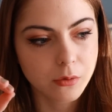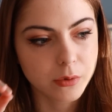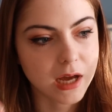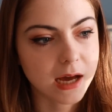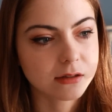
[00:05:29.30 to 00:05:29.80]

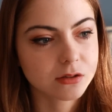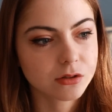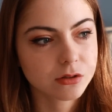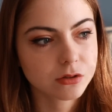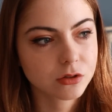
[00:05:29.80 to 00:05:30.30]
we had
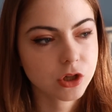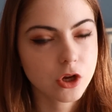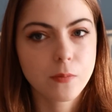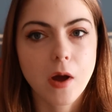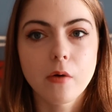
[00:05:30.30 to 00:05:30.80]

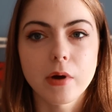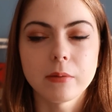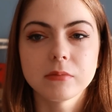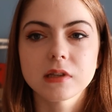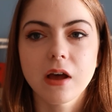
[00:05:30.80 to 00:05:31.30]
two
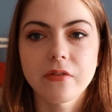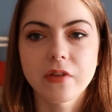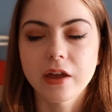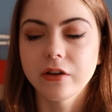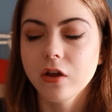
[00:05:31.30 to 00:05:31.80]
poems and
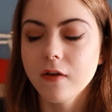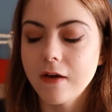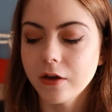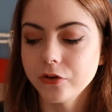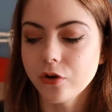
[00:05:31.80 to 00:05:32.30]
then
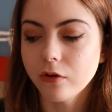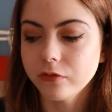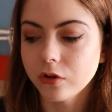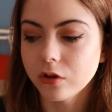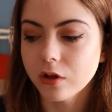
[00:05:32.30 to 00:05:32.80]
a
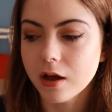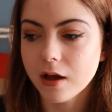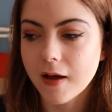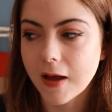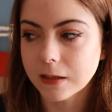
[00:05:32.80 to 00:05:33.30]
novel
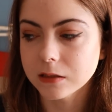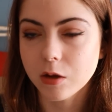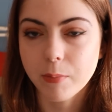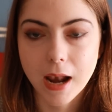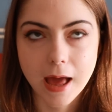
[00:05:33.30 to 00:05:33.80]
and
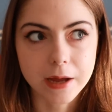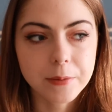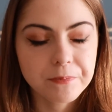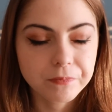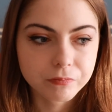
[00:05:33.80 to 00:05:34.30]
a play.
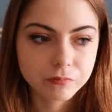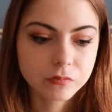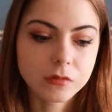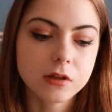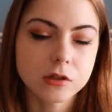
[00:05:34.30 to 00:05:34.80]

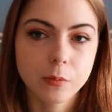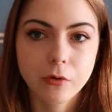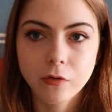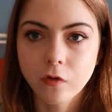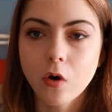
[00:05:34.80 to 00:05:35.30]
So
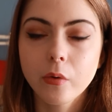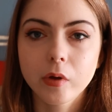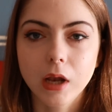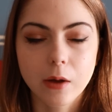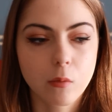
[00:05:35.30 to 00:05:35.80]
before we
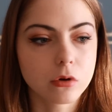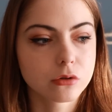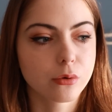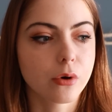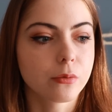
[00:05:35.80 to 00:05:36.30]
were like, what do
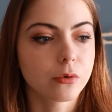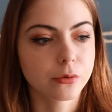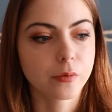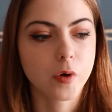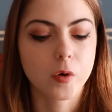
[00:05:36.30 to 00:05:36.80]
we want, what
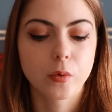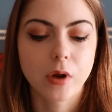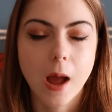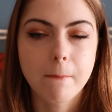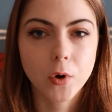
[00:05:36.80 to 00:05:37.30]
do we want? We were
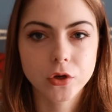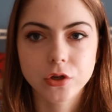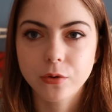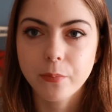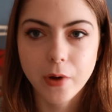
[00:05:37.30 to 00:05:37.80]
like
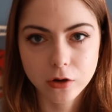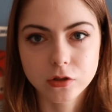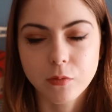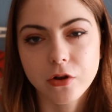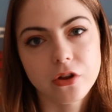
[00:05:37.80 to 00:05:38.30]
modern,
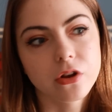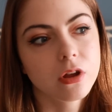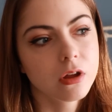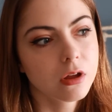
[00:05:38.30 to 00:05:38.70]
postmodern